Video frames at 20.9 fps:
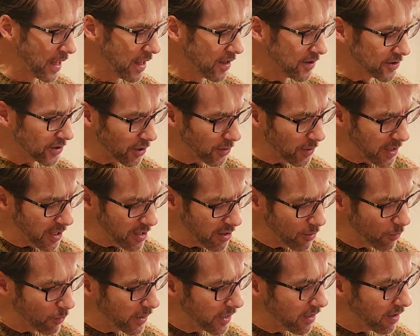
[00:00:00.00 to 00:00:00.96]
So here
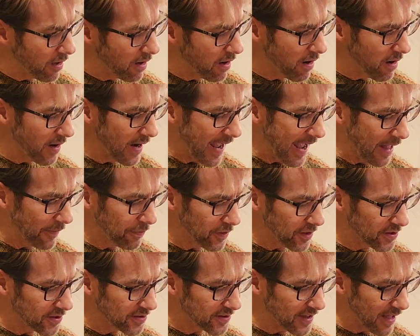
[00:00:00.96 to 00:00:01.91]
we are at the
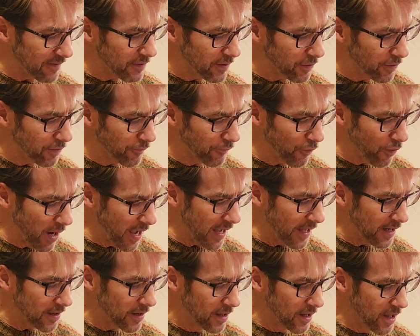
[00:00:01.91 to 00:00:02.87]
7th
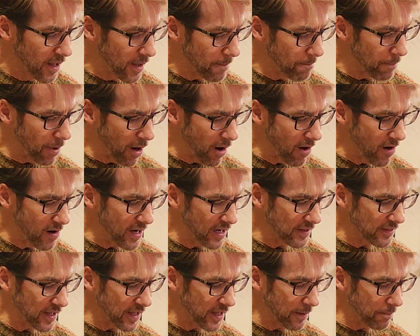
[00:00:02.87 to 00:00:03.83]
fret, barring
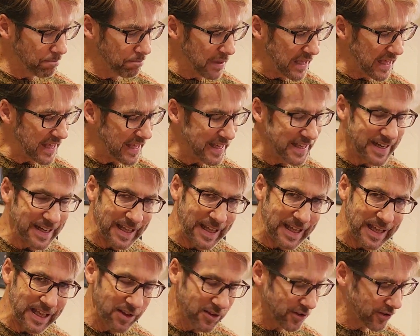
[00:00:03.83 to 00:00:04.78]
the B and
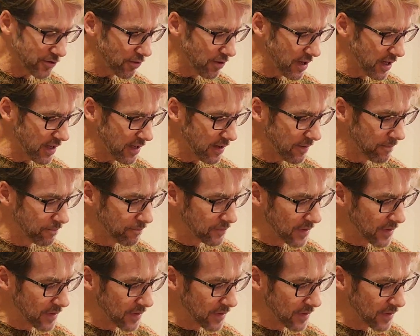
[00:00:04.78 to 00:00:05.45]
E string,